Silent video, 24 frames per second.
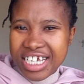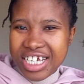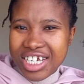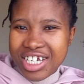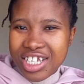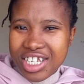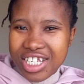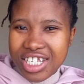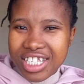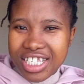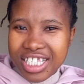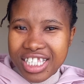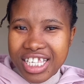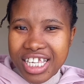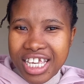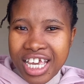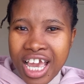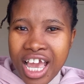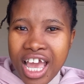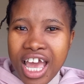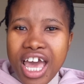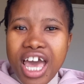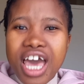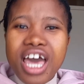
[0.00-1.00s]
You see,
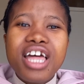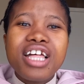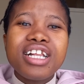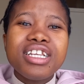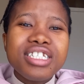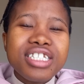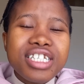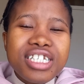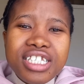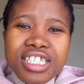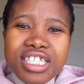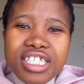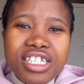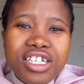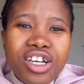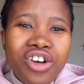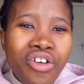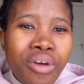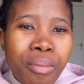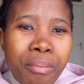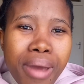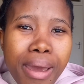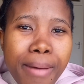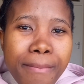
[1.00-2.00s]
just
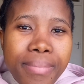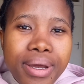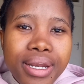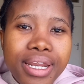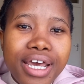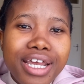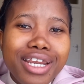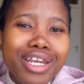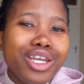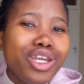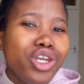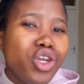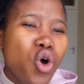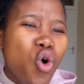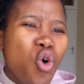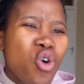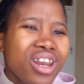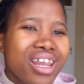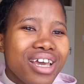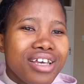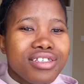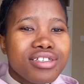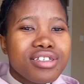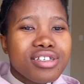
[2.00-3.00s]
remember that no
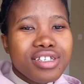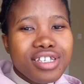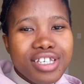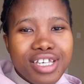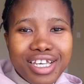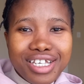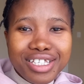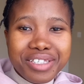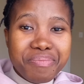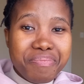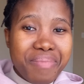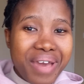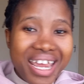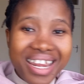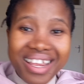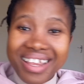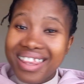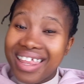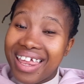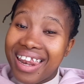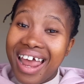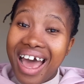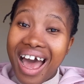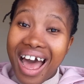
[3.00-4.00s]
density is better than
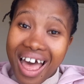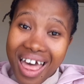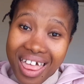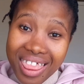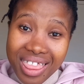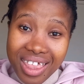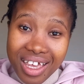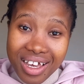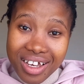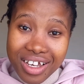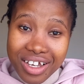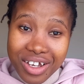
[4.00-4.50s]
the other.